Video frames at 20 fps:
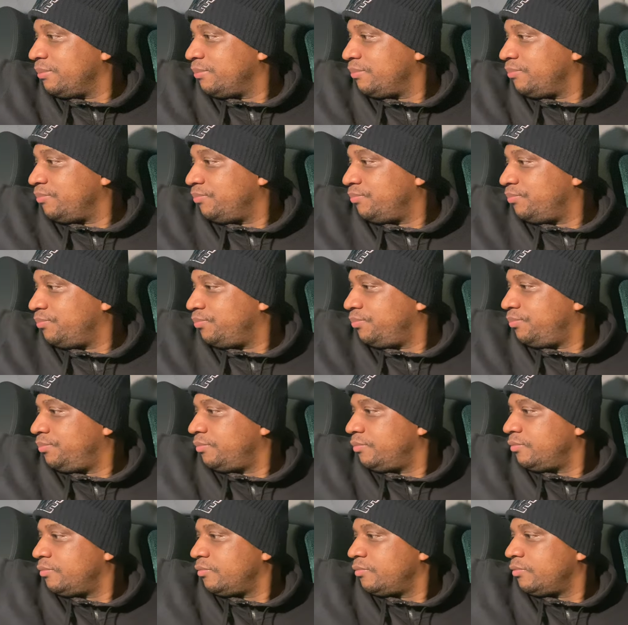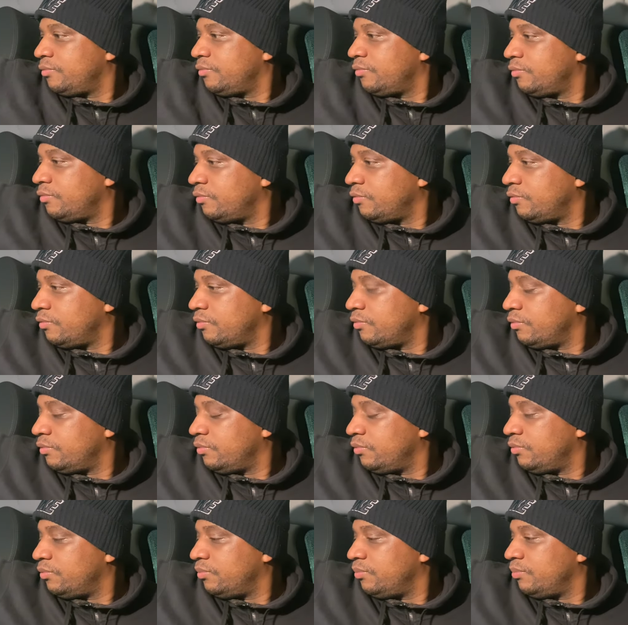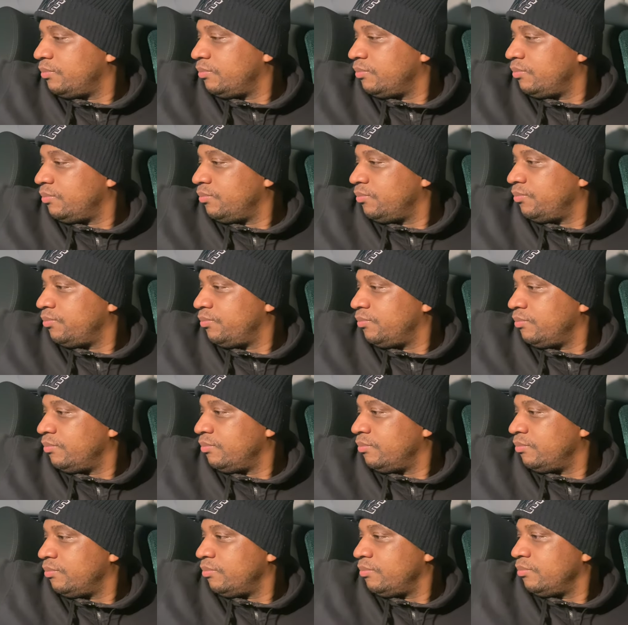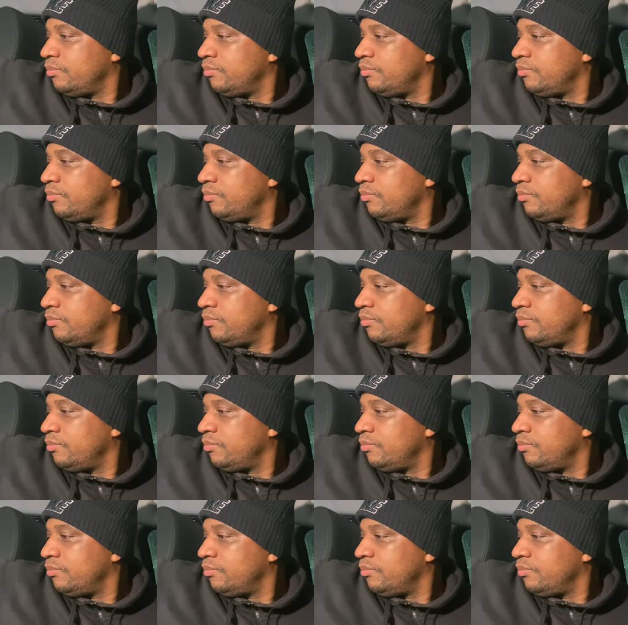(no one is talking)